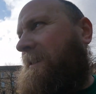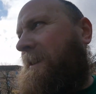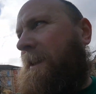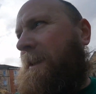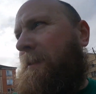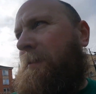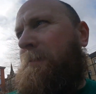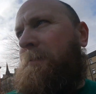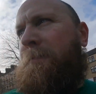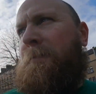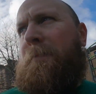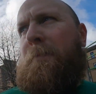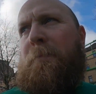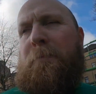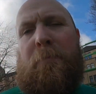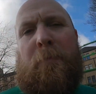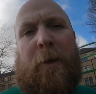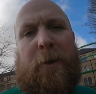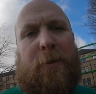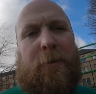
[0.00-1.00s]
seen
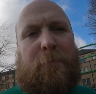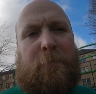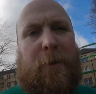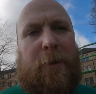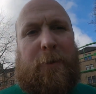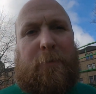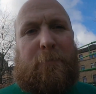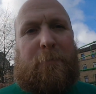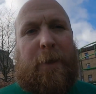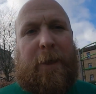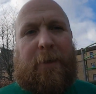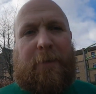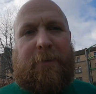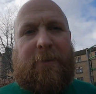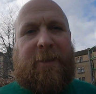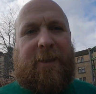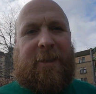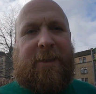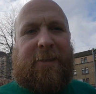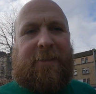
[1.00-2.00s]
much, much better
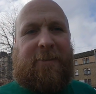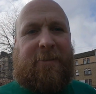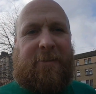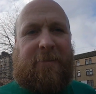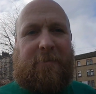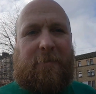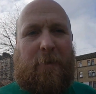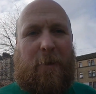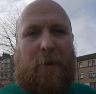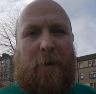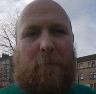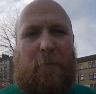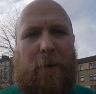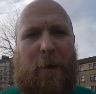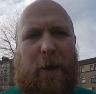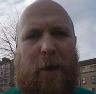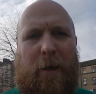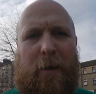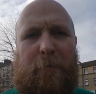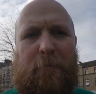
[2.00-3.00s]
days,
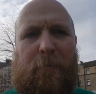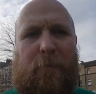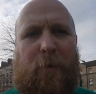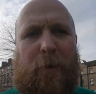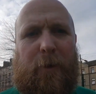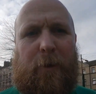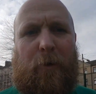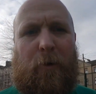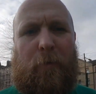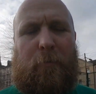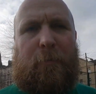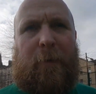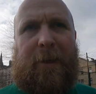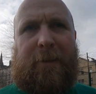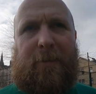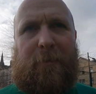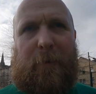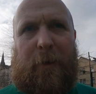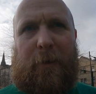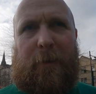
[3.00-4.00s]
but I'm going to go and
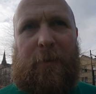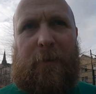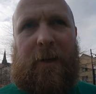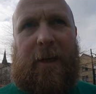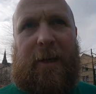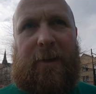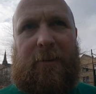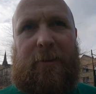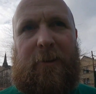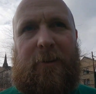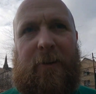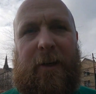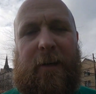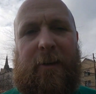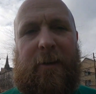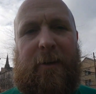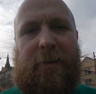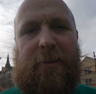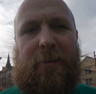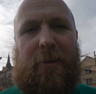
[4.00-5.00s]
mess about and actually try
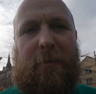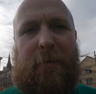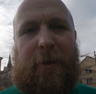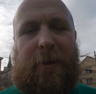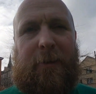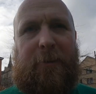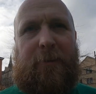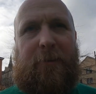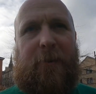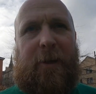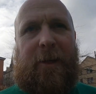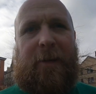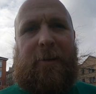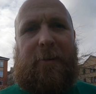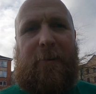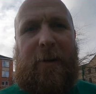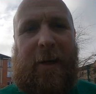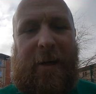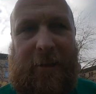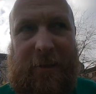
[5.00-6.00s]
and learn some of this trick
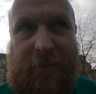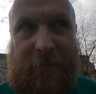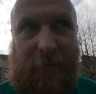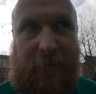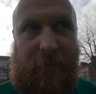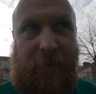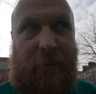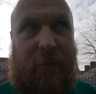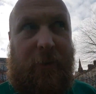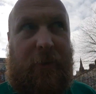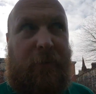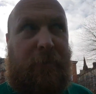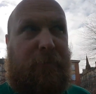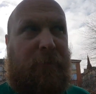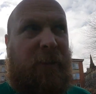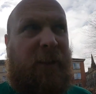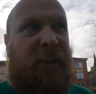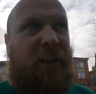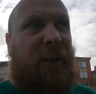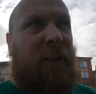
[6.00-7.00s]
track stuff.
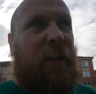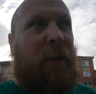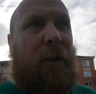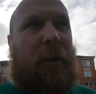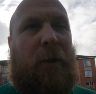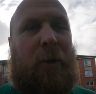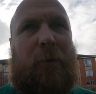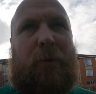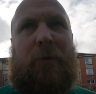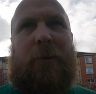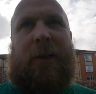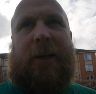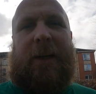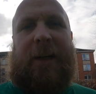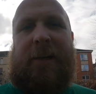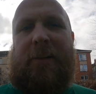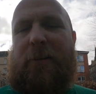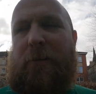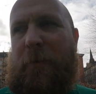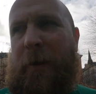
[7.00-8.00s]
Also, I
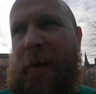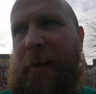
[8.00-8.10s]
guess the